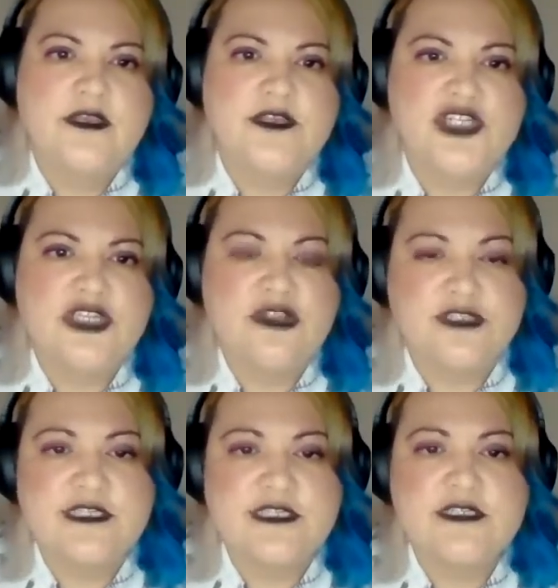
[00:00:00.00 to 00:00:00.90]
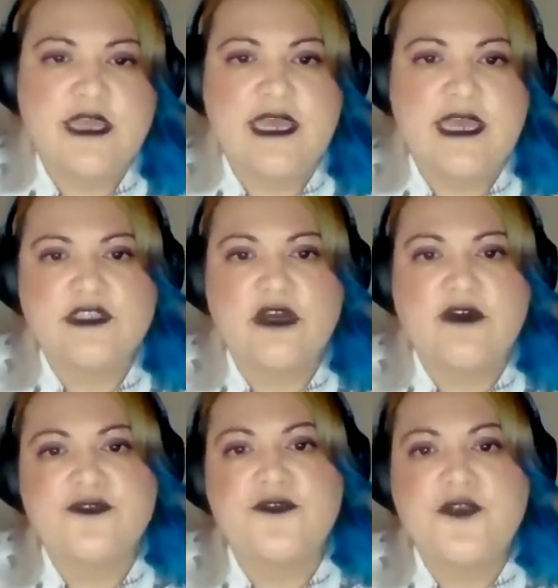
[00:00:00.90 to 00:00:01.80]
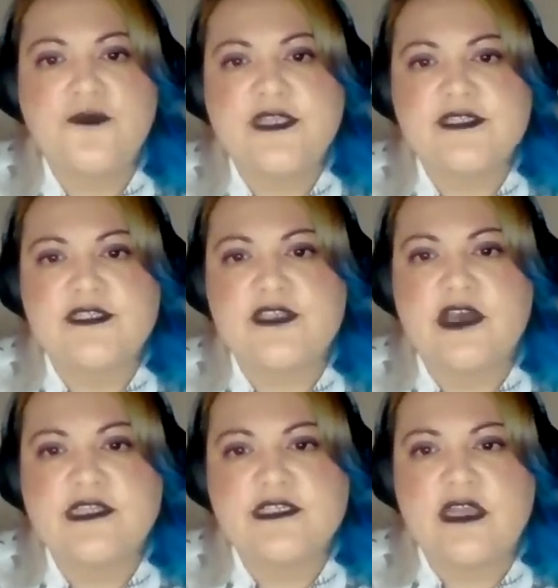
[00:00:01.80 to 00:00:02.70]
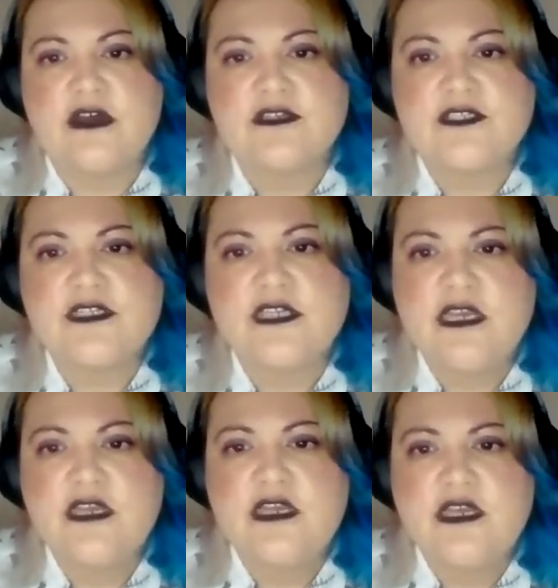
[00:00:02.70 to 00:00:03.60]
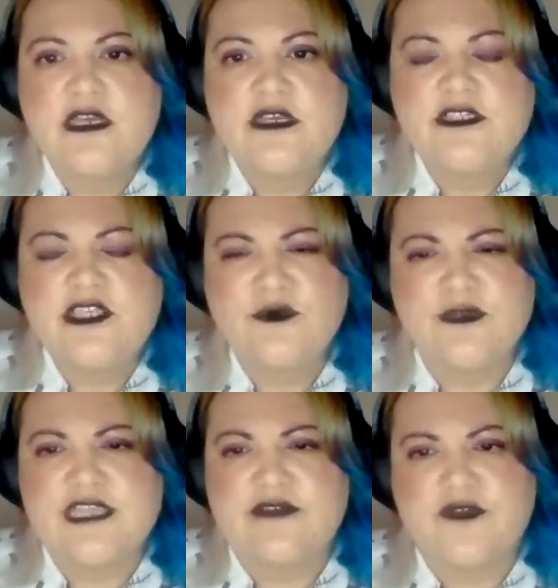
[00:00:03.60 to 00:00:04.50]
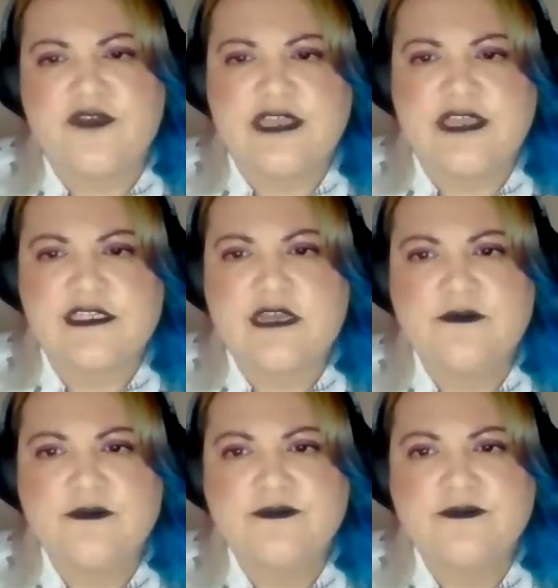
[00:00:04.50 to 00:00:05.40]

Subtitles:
She nodded, and after a few minutes of silence asked, do you always have the fangs out?